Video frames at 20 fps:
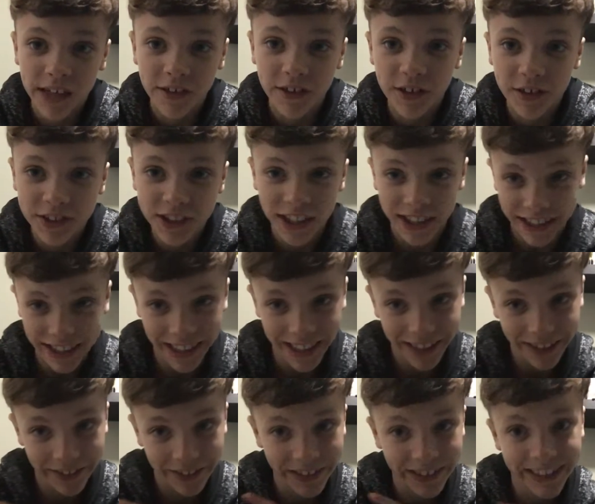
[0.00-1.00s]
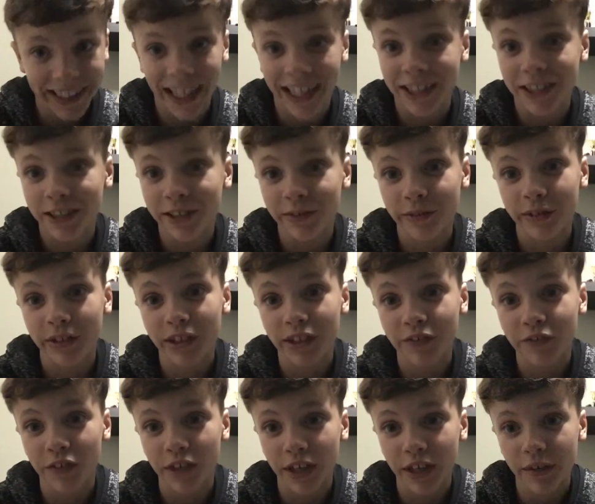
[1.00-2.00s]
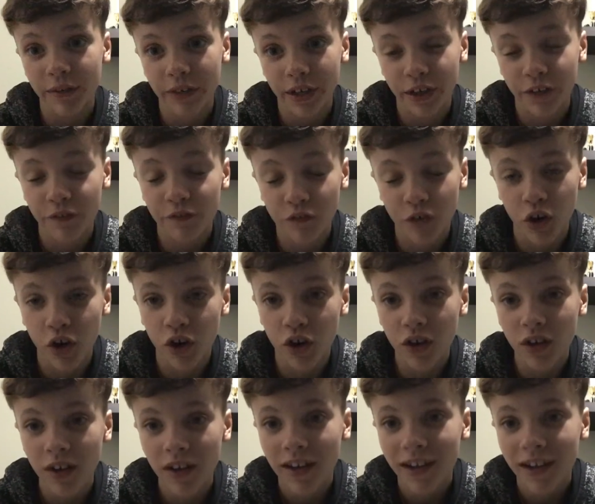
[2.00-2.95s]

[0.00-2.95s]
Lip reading: Go check that out. It's actually really funny when I fall.